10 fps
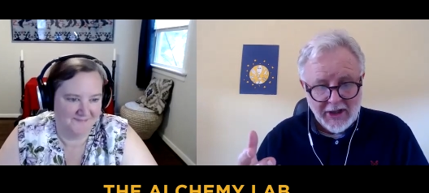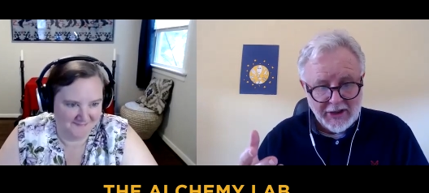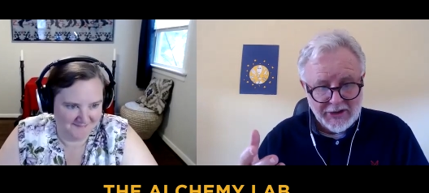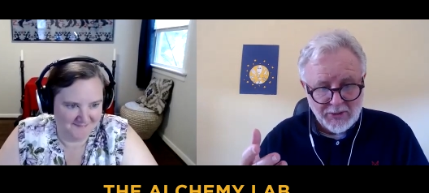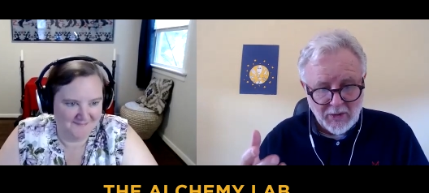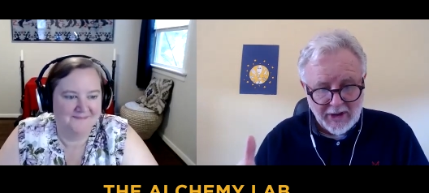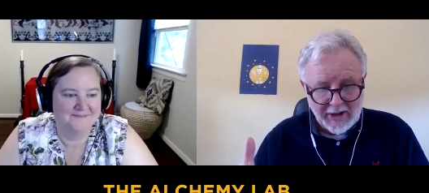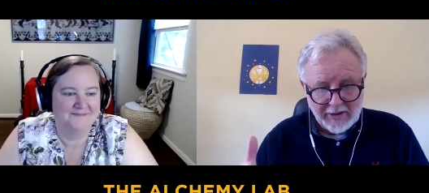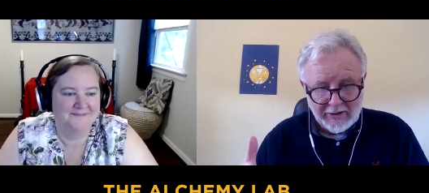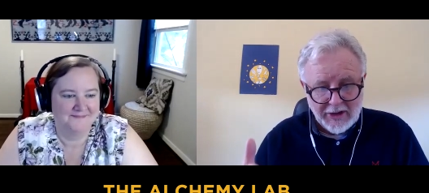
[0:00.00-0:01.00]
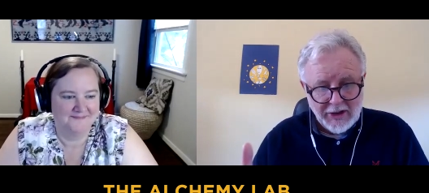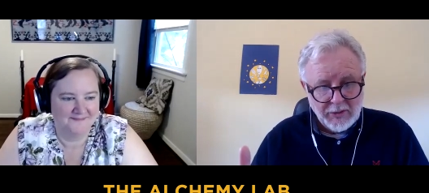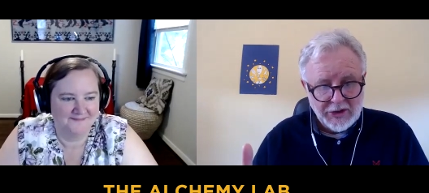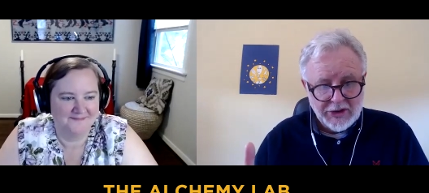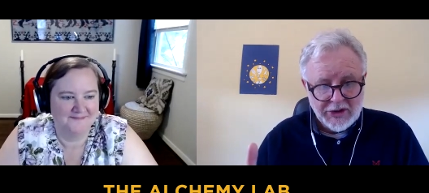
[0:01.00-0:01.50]
Speaker 1: as well,
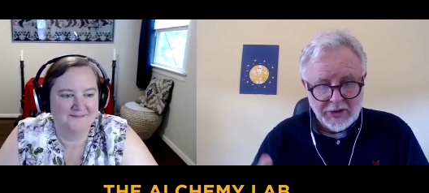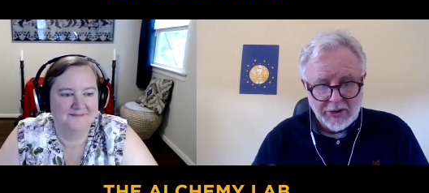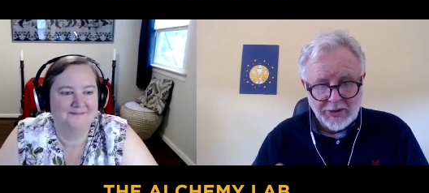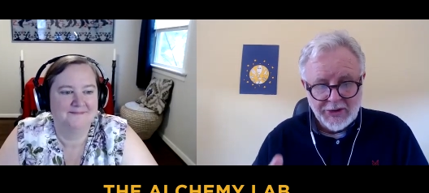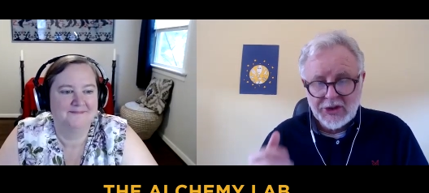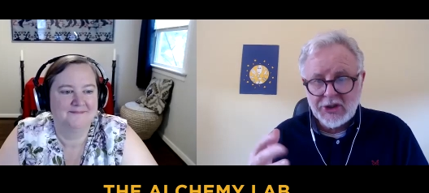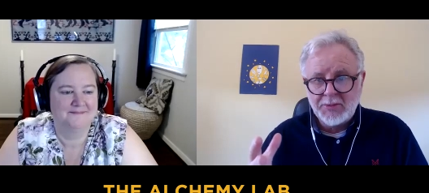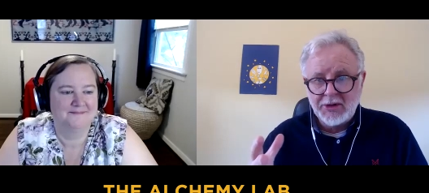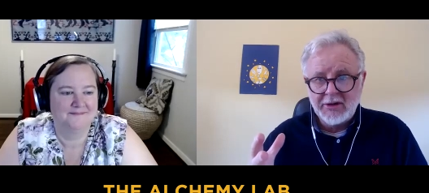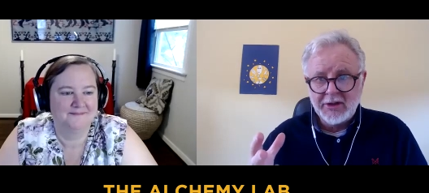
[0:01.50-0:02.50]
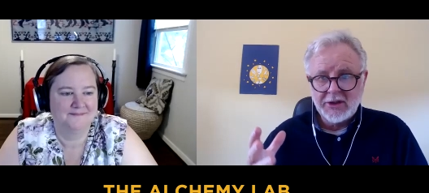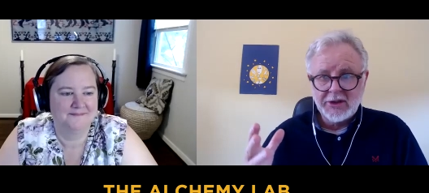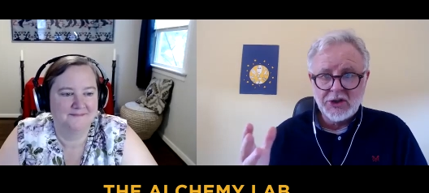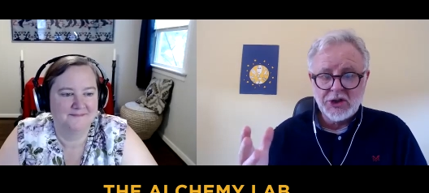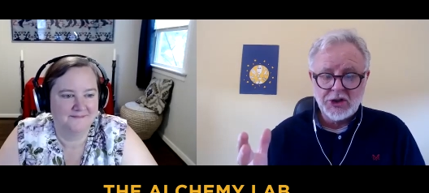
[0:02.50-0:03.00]
which is called the Spirit
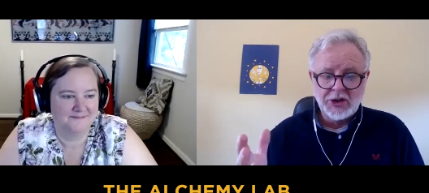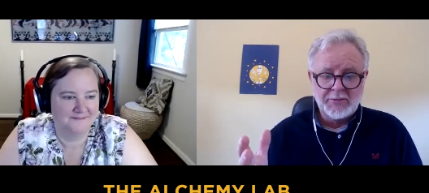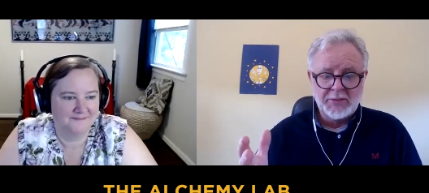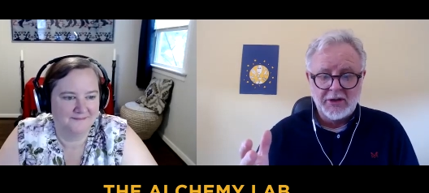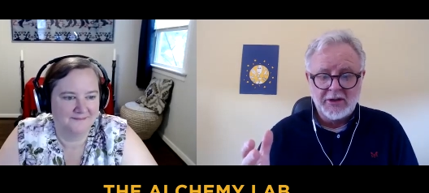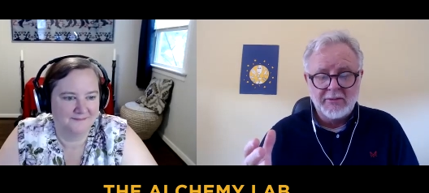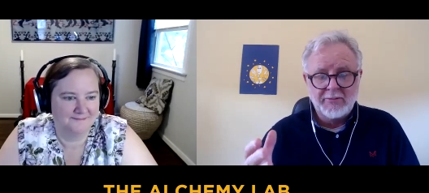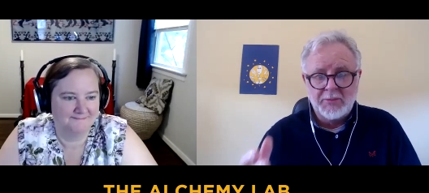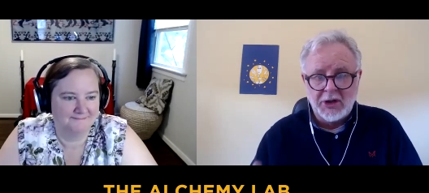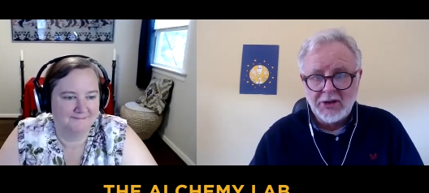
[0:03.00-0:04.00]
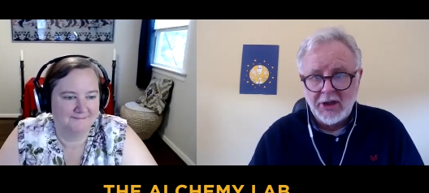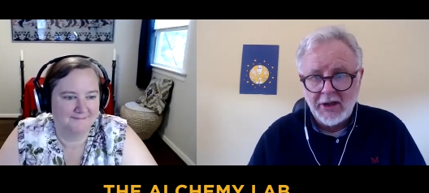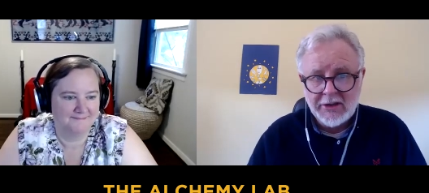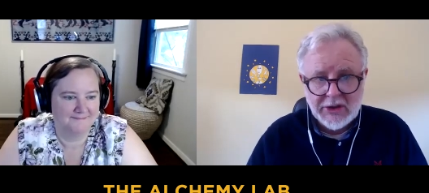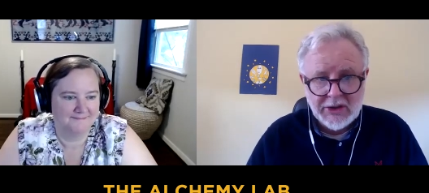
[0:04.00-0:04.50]
Sherpa
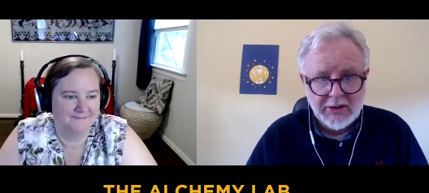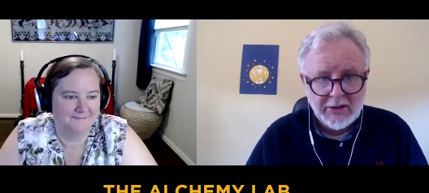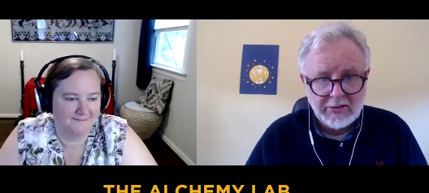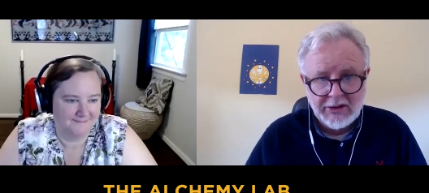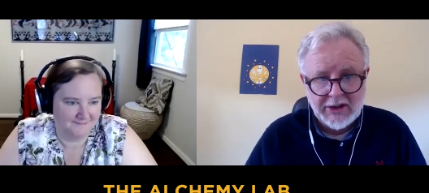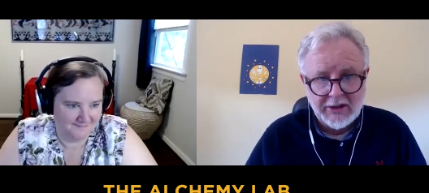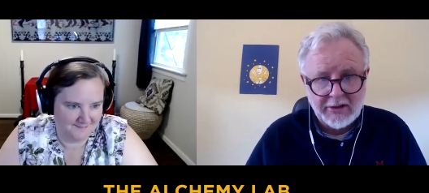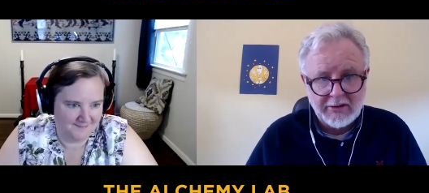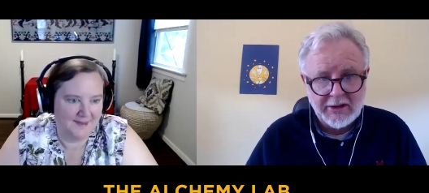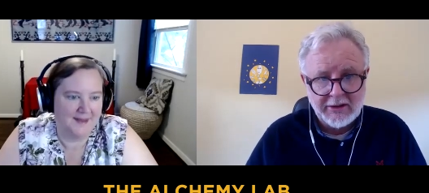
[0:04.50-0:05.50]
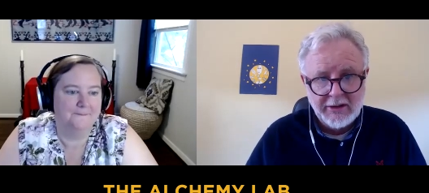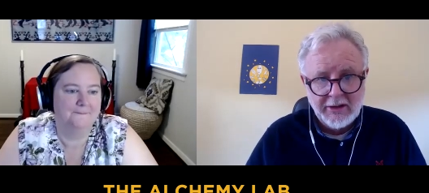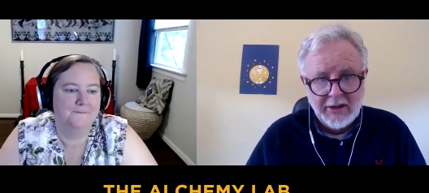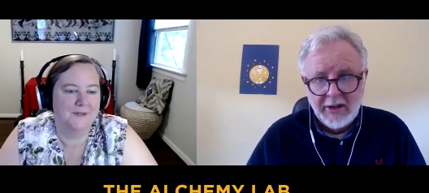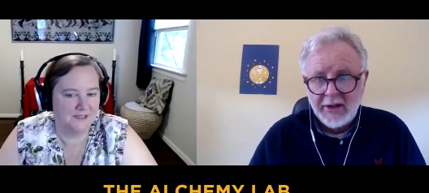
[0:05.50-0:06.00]
Podcast. Is that correct?
Speaker 2: Yep.
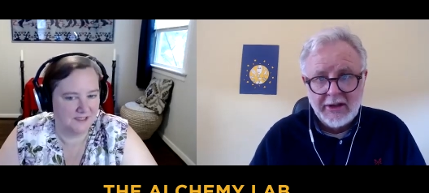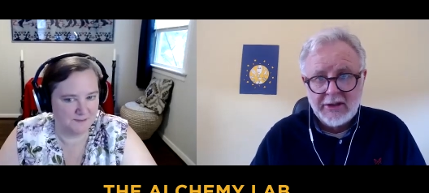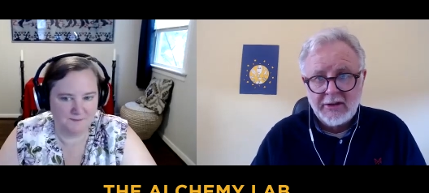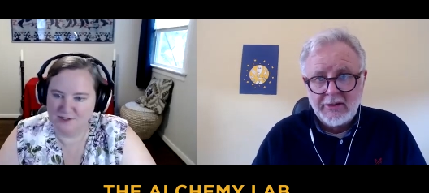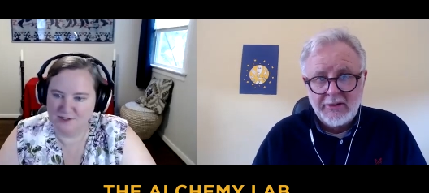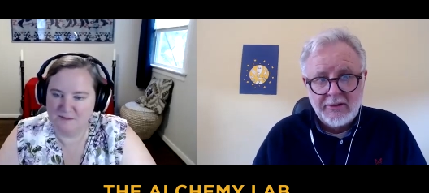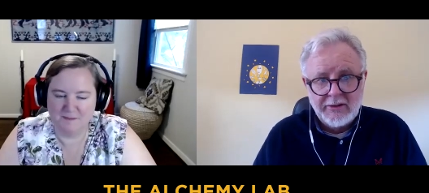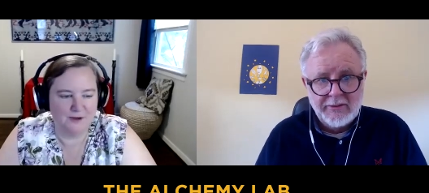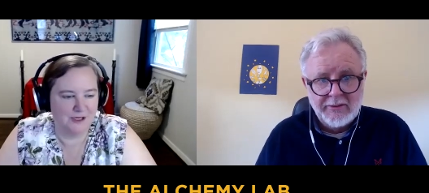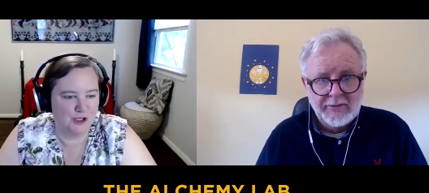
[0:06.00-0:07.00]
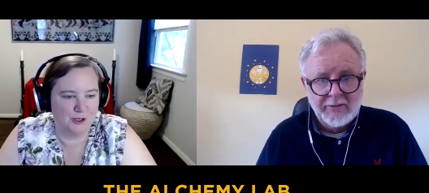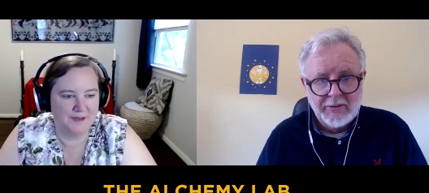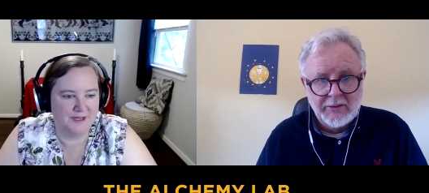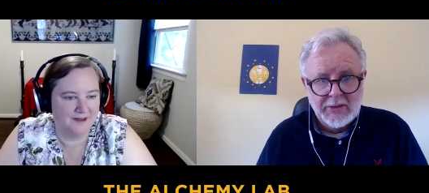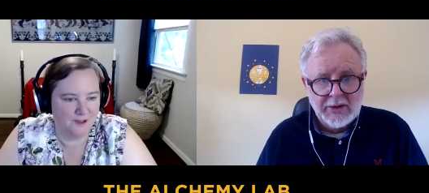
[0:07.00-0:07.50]
It's it, just Spirit
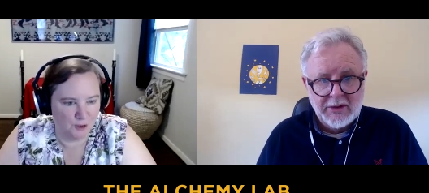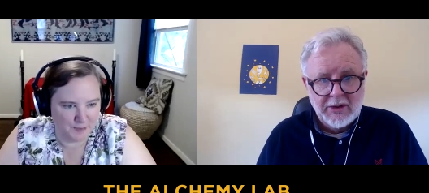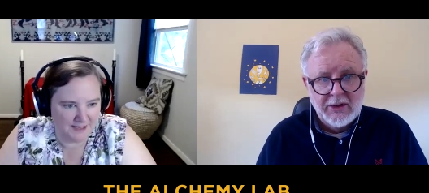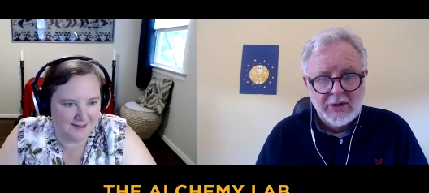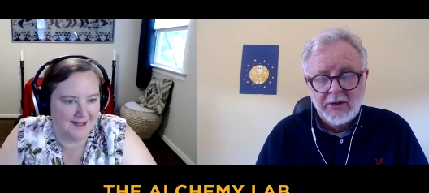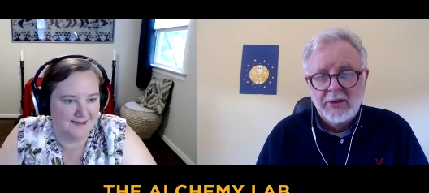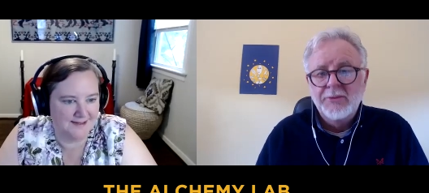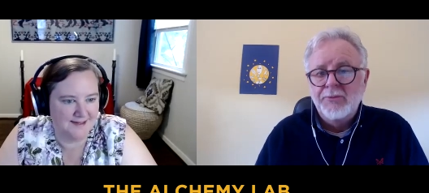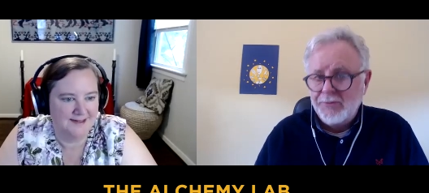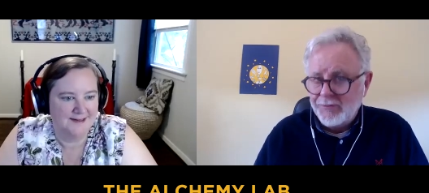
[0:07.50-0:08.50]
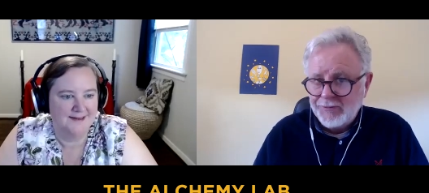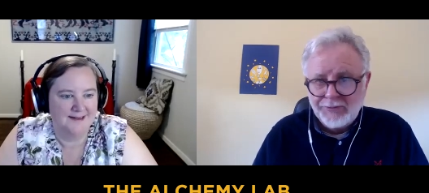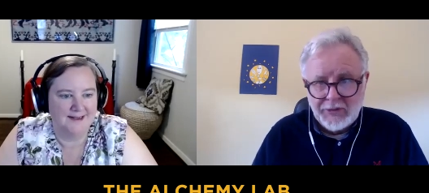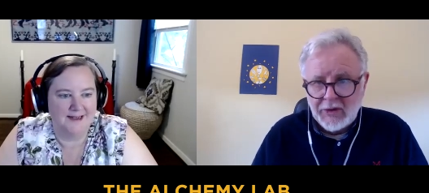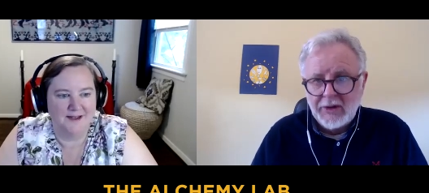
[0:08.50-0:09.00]
Sherpa in your podcast
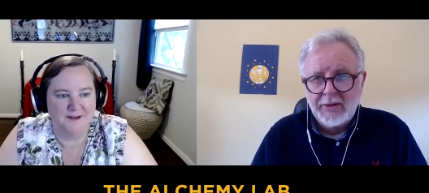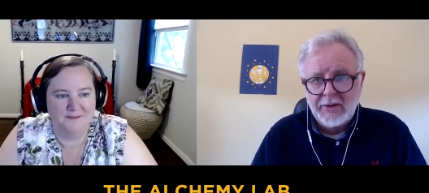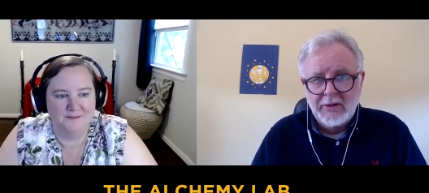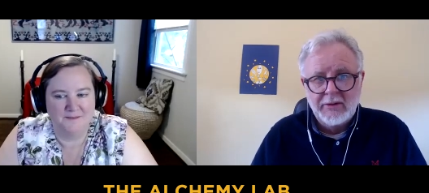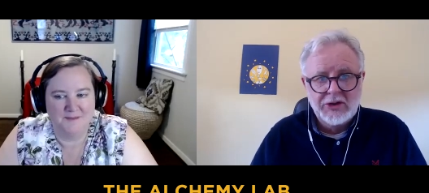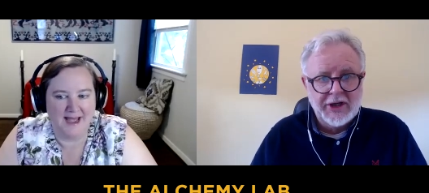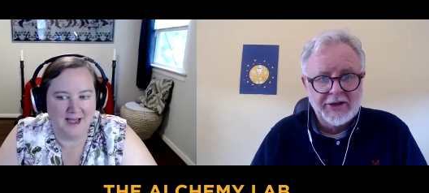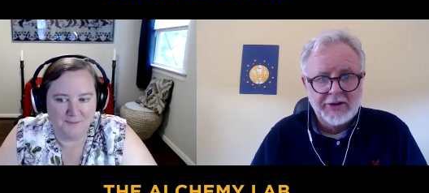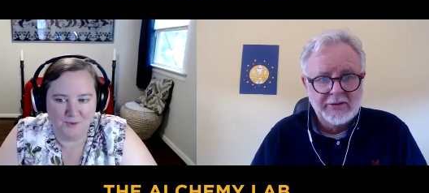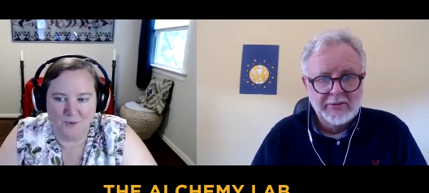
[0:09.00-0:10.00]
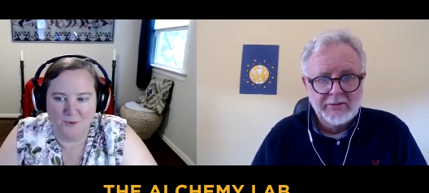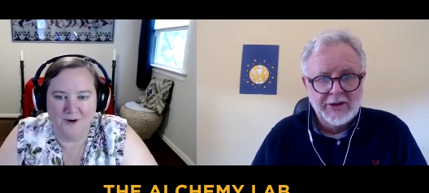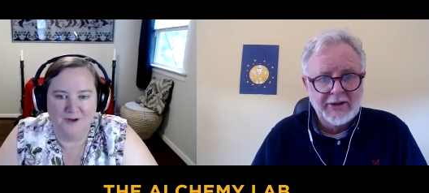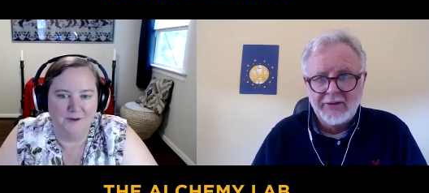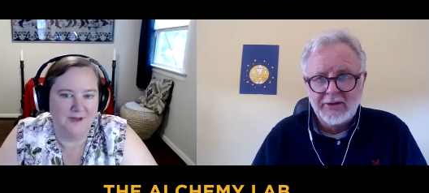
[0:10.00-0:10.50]
uh, app, or
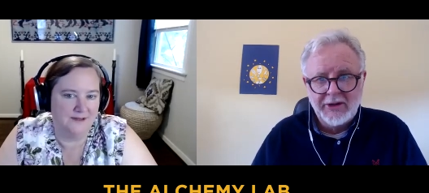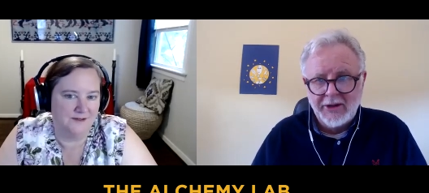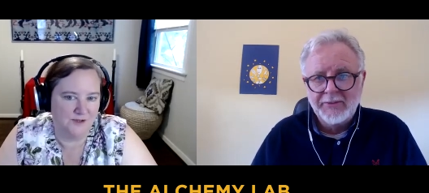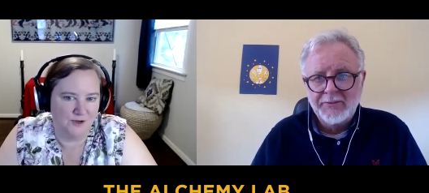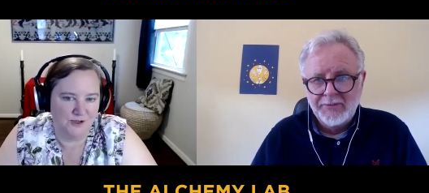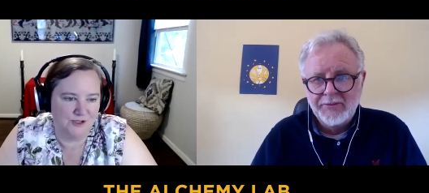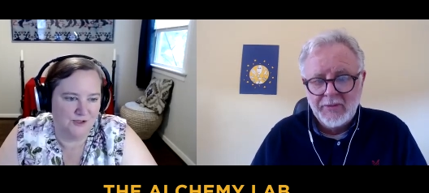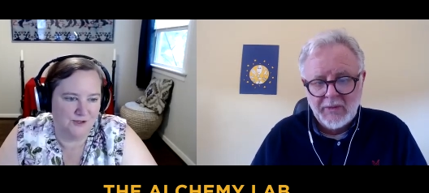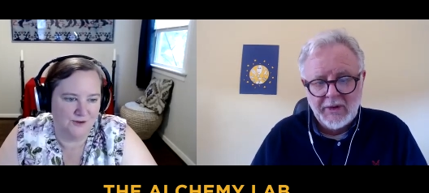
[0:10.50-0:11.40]
whatever, you can yeah. search, or